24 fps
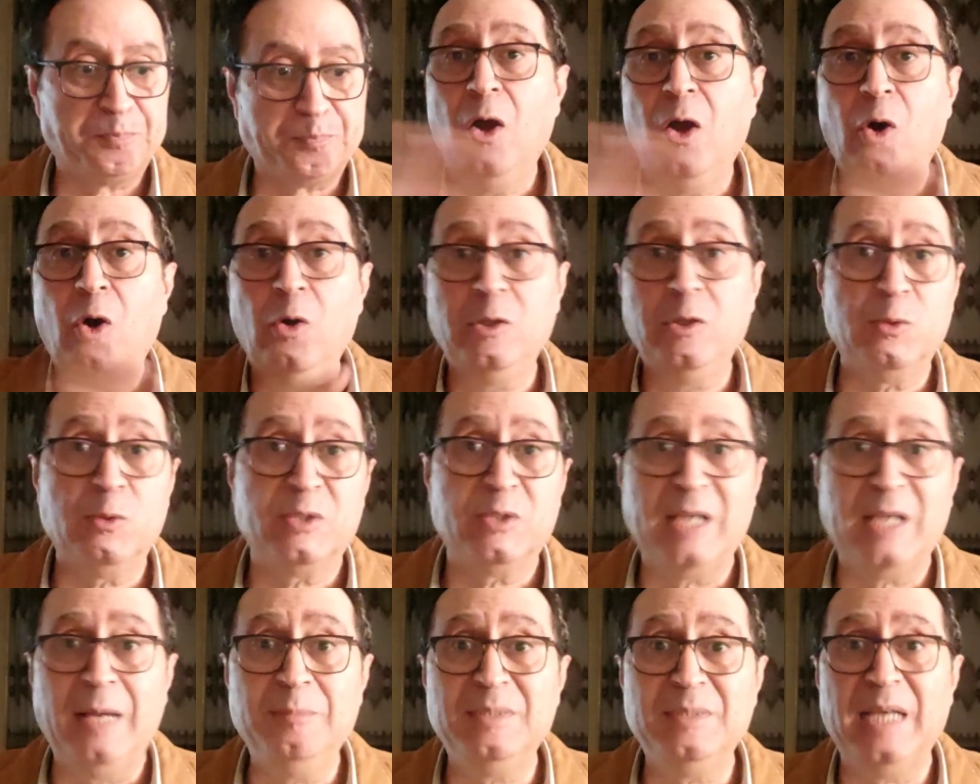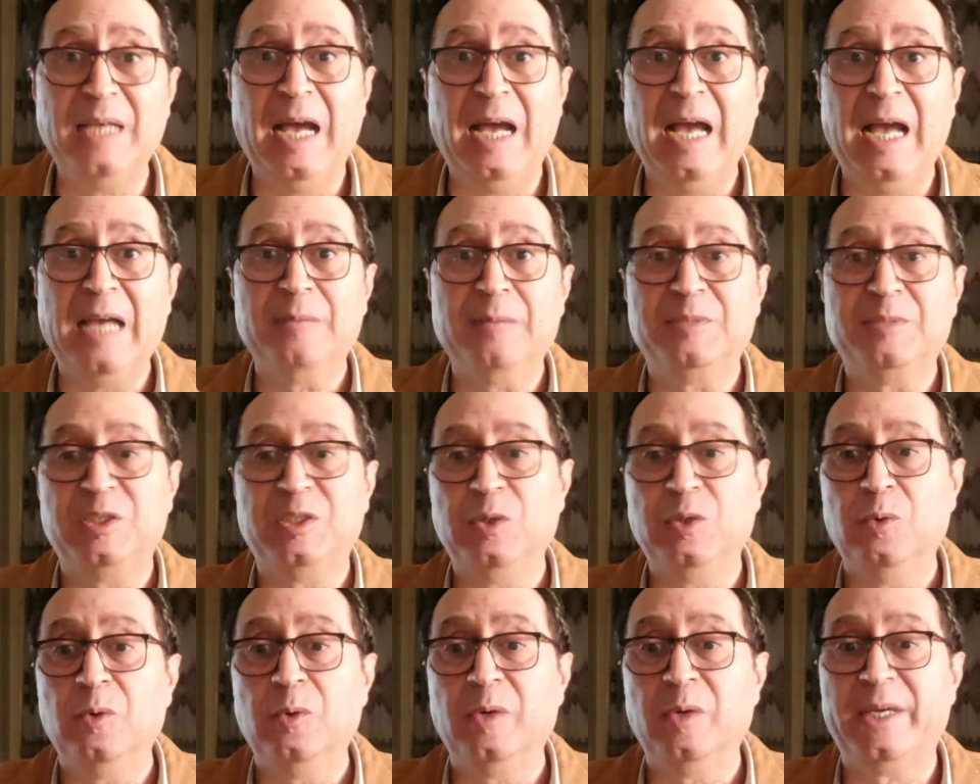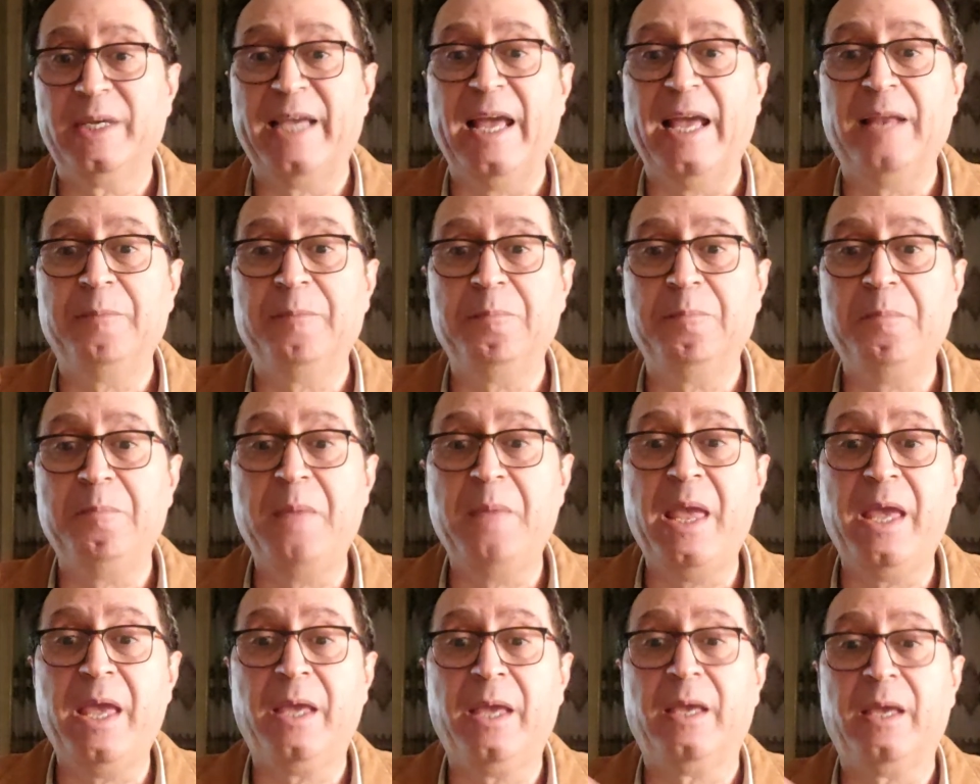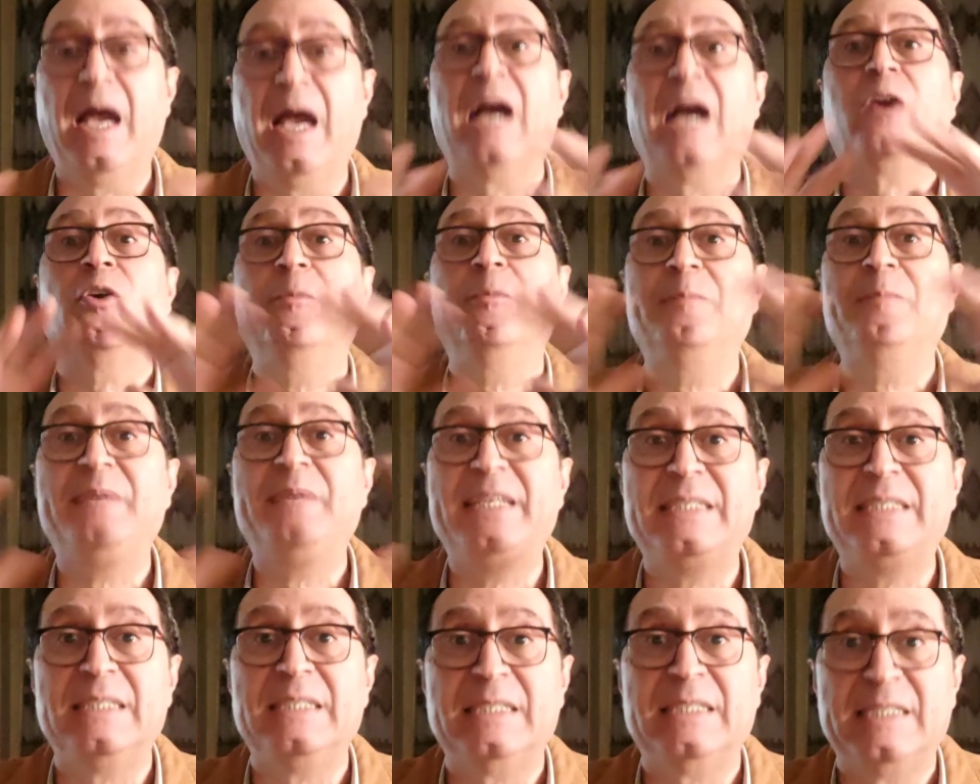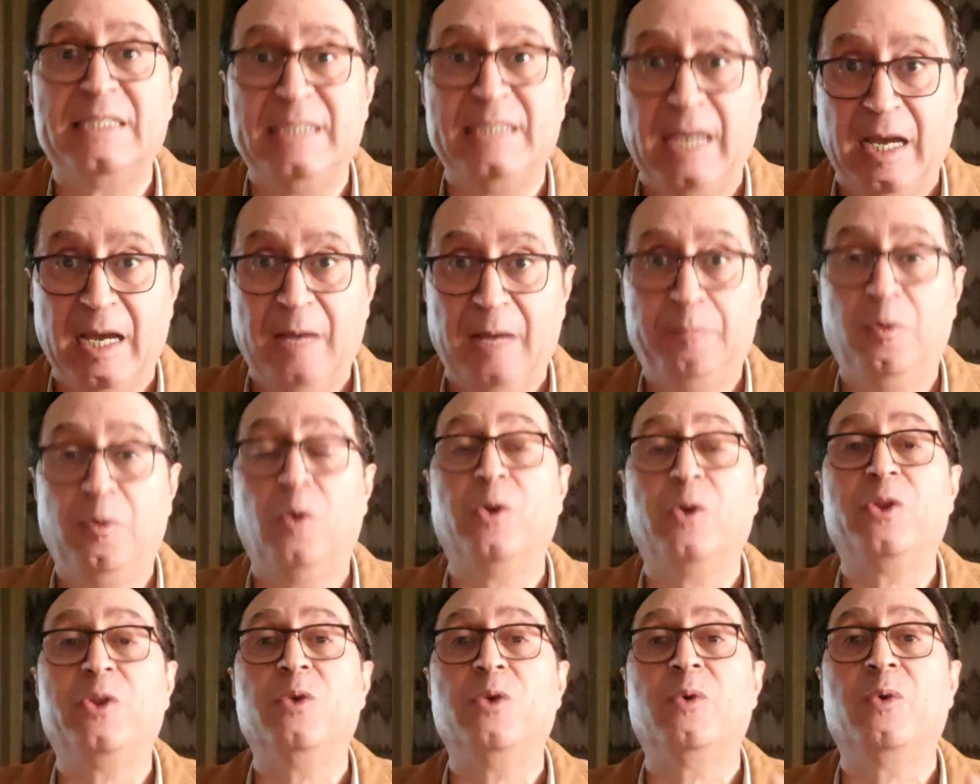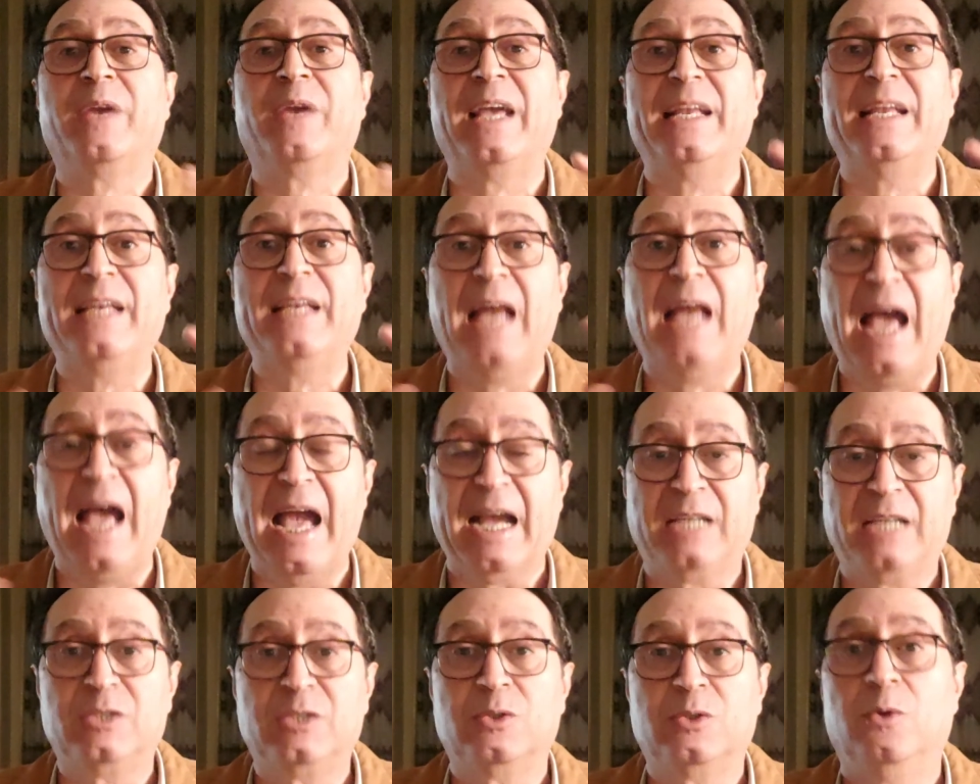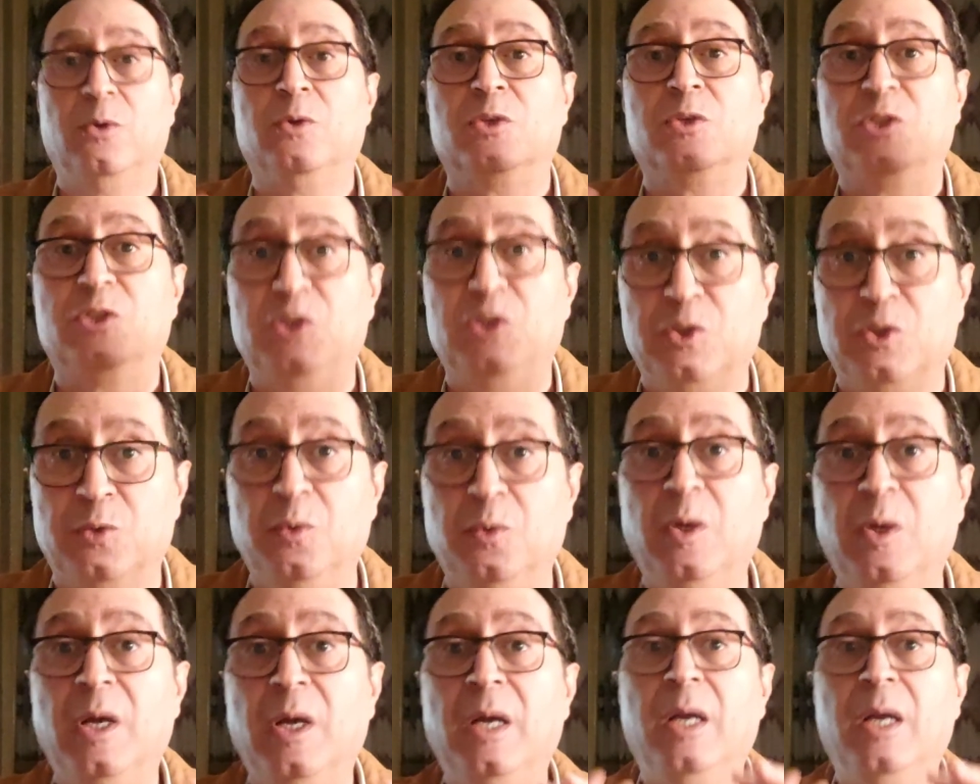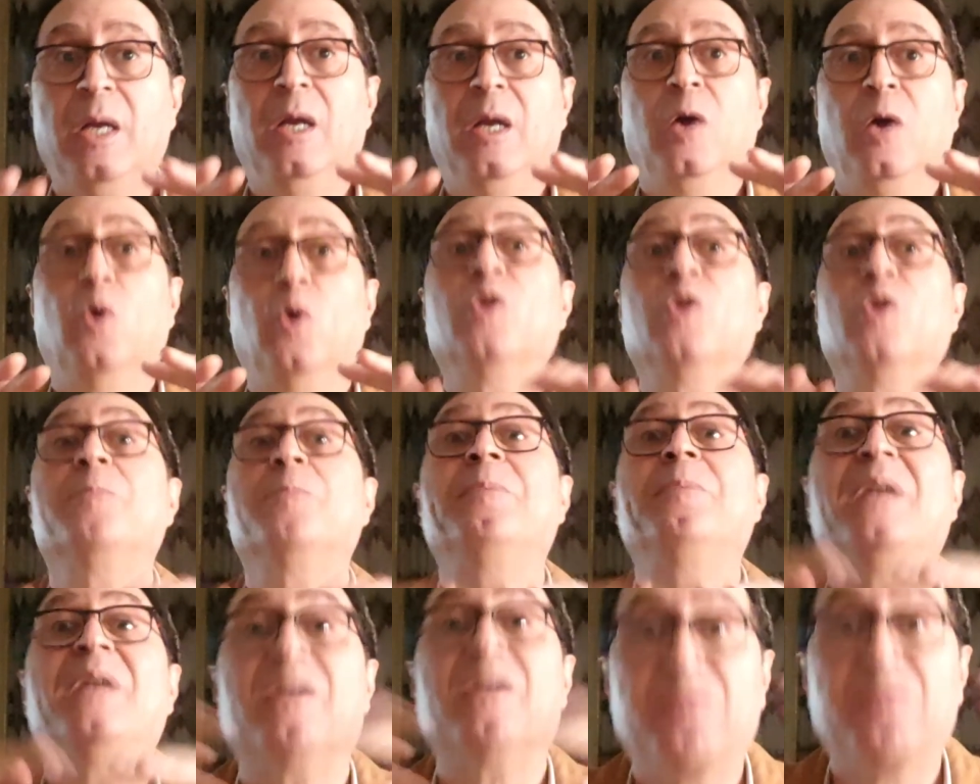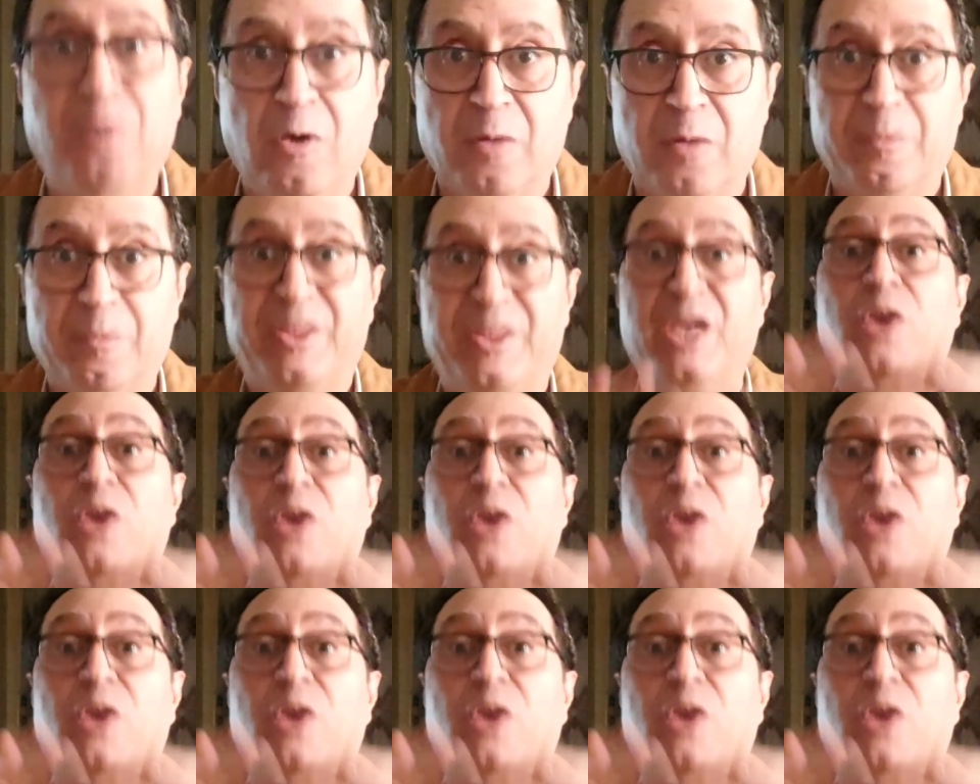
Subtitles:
Also, sometimes you can make a complete step, or you can act or do or perform the